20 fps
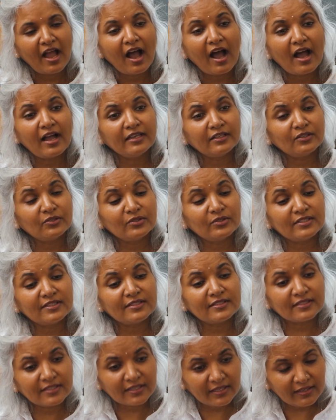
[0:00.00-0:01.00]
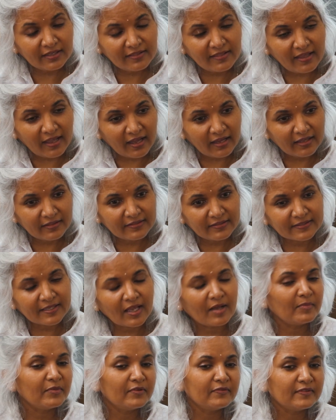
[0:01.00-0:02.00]
I could see that
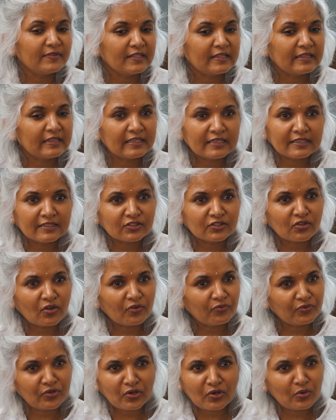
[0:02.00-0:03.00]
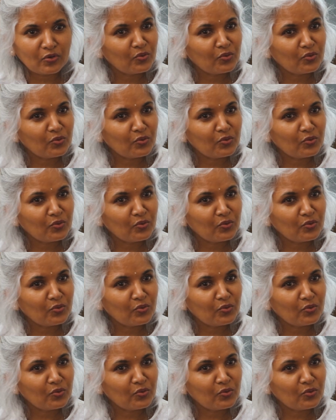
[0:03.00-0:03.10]
some of the things of